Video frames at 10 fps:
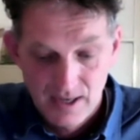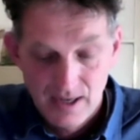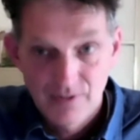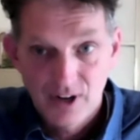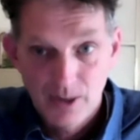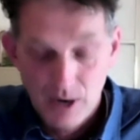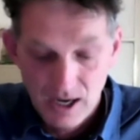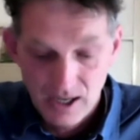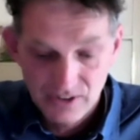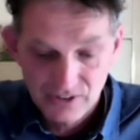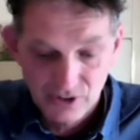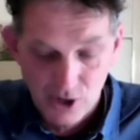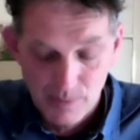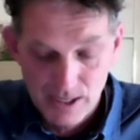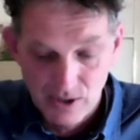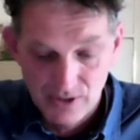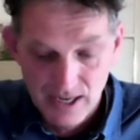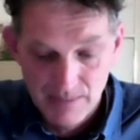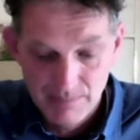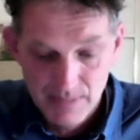If I were asked to comment on
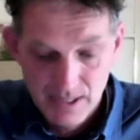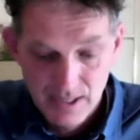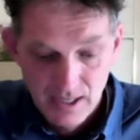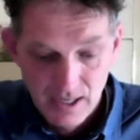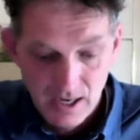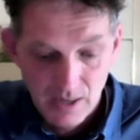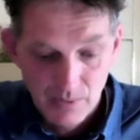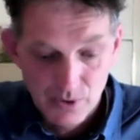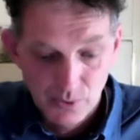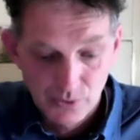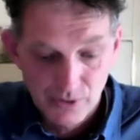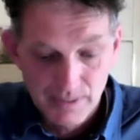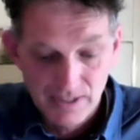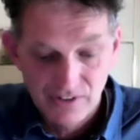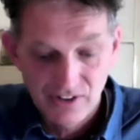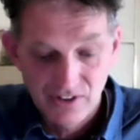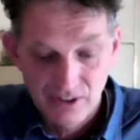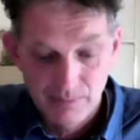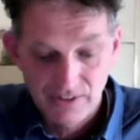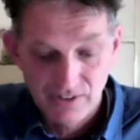him, I would also be assisted
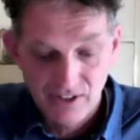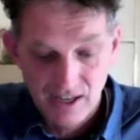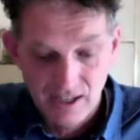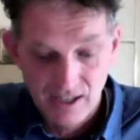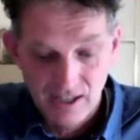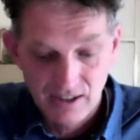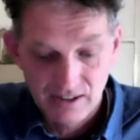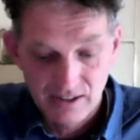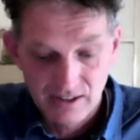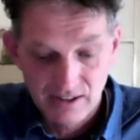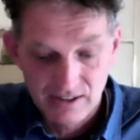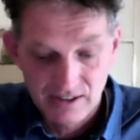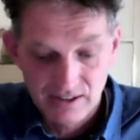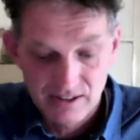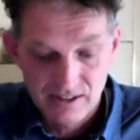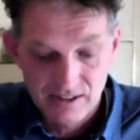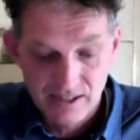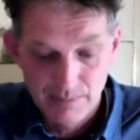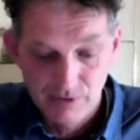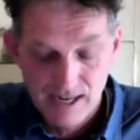by seeing a
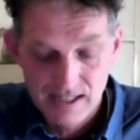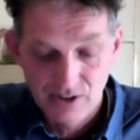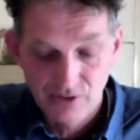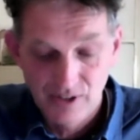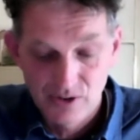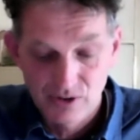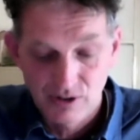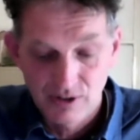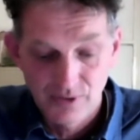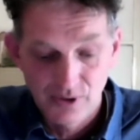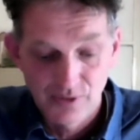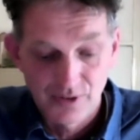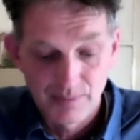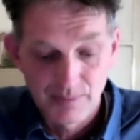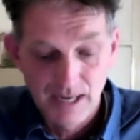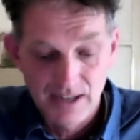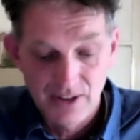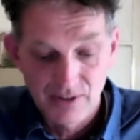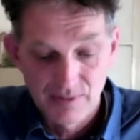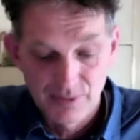contemporaneous photograph of him and
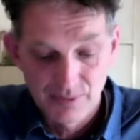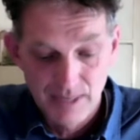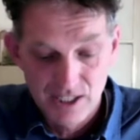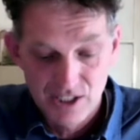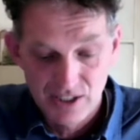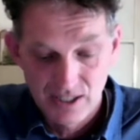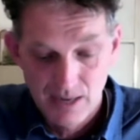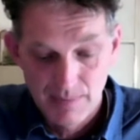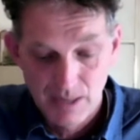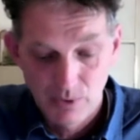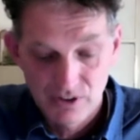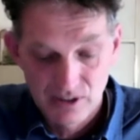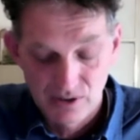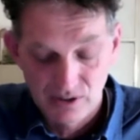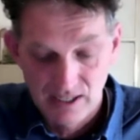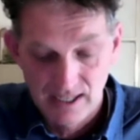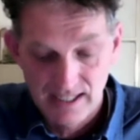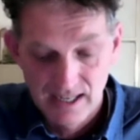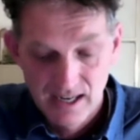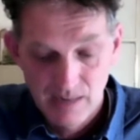other information about what he looked like
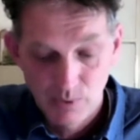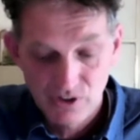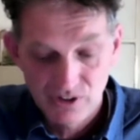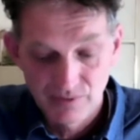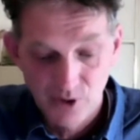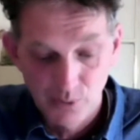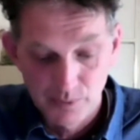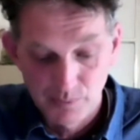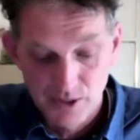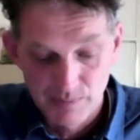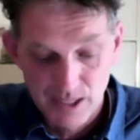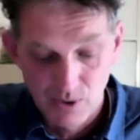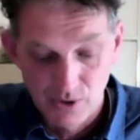and what his involvement with me was.